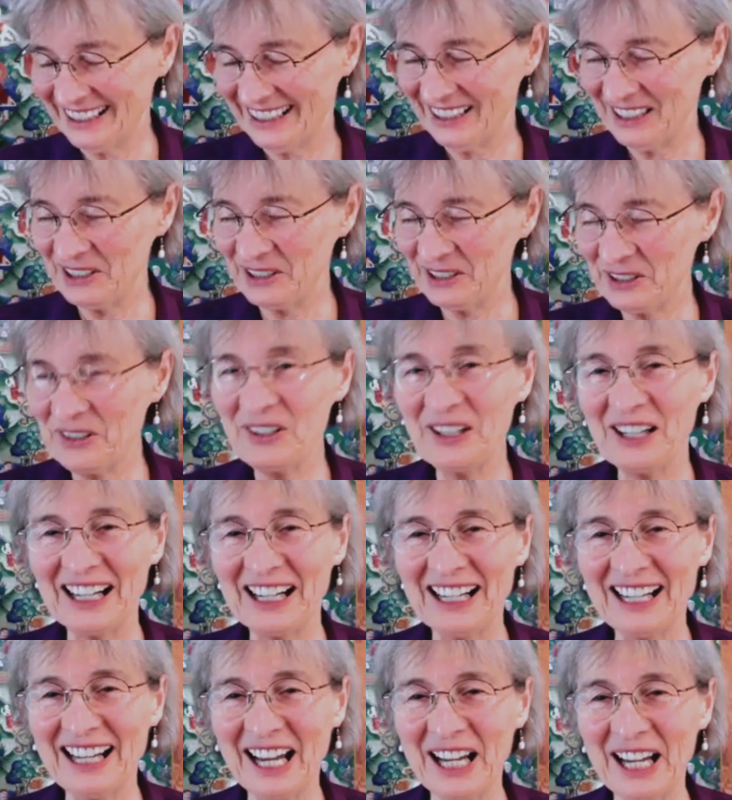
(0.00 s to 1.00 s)

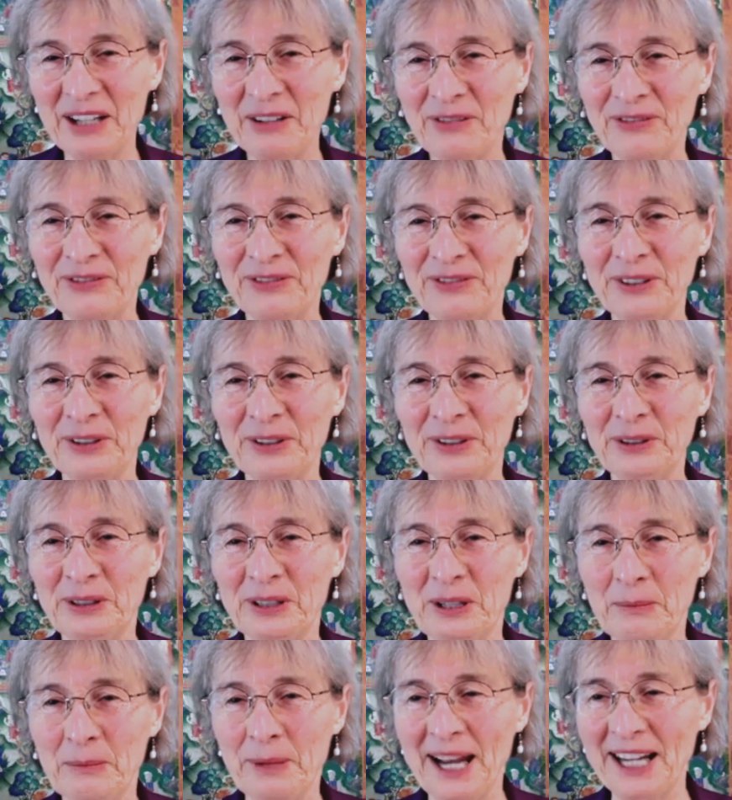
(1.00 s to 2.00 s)
life
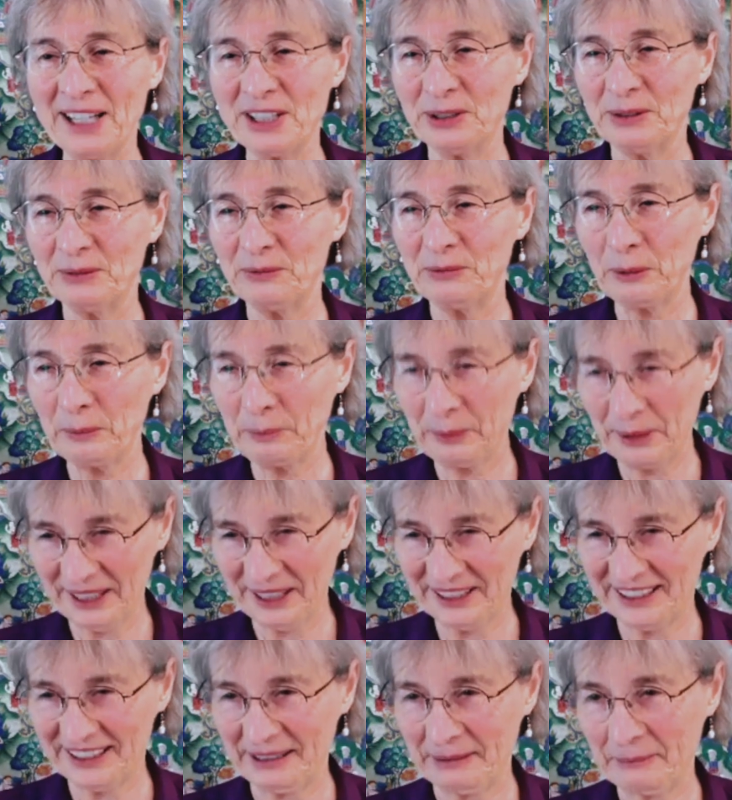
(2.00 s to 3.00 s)
passion for
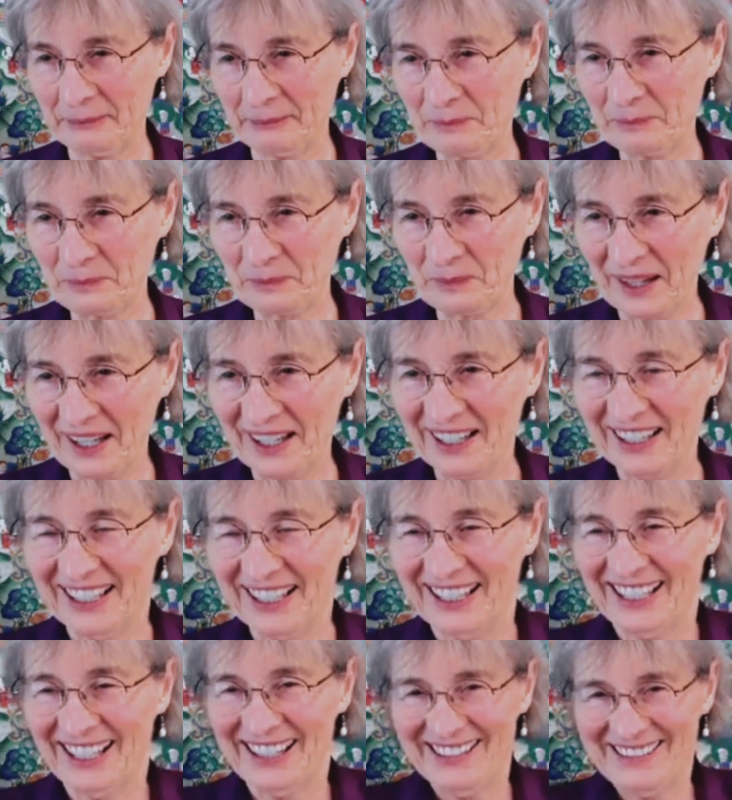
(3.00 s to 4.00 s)
painting.
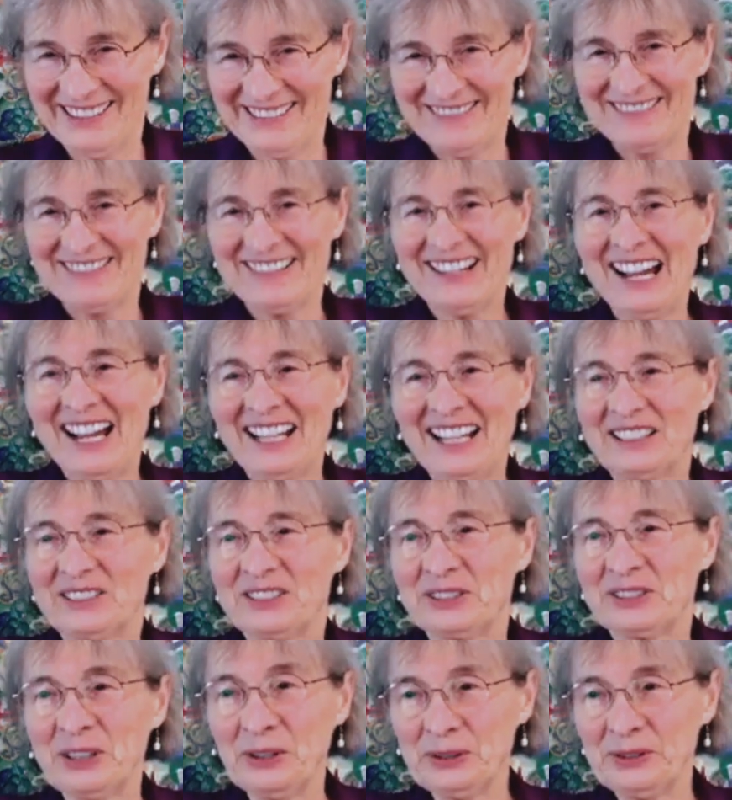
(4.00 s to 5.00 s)
All right,
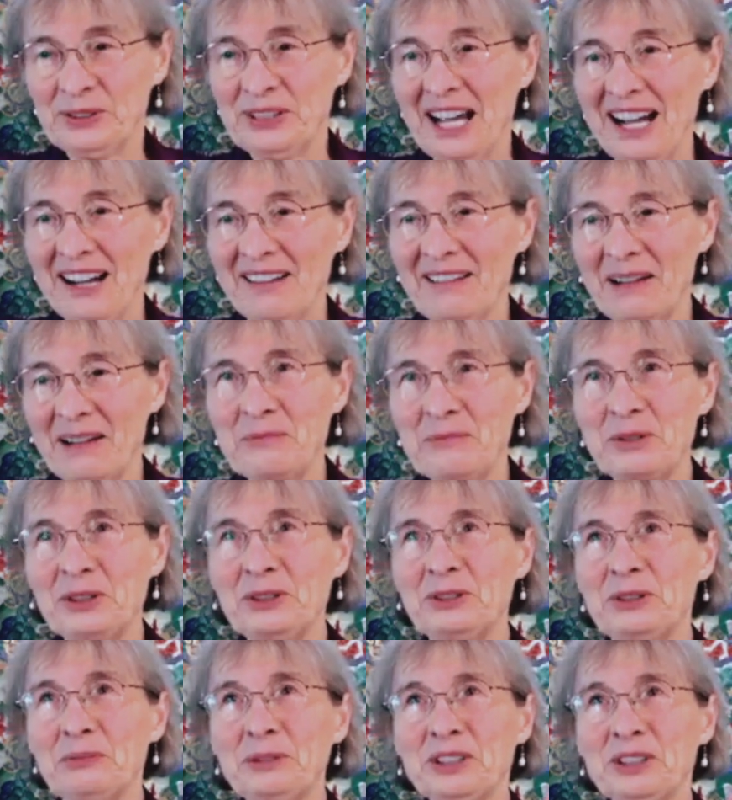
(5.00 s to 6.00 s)
so now I'm going
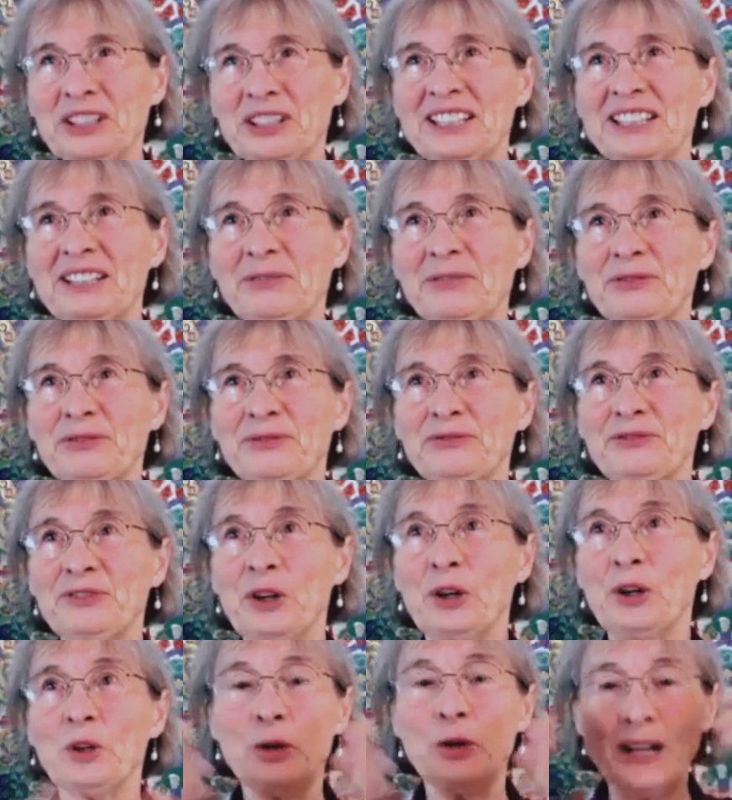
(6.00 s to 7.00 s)
to be ready for
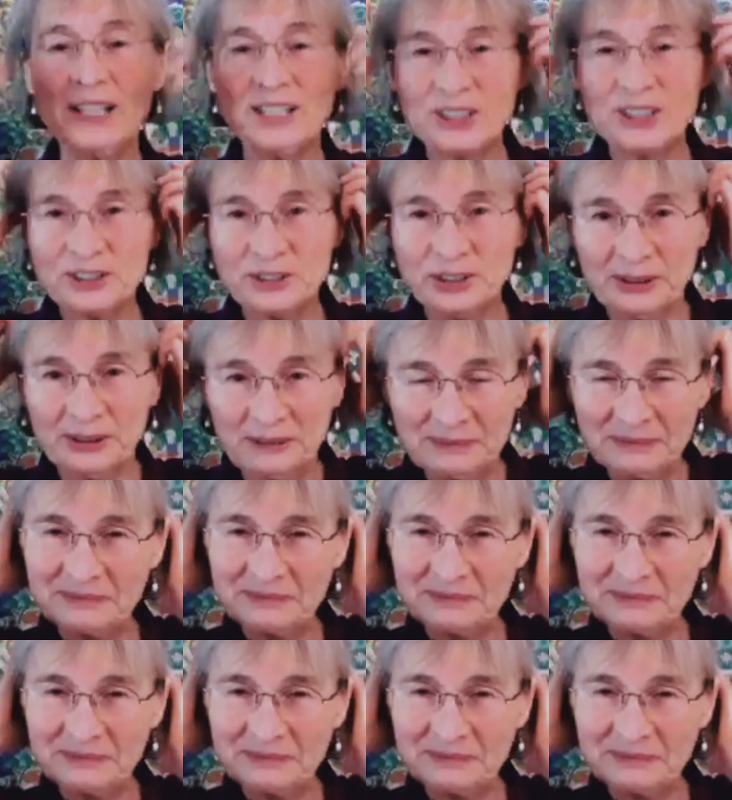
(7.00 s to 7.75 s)
questions.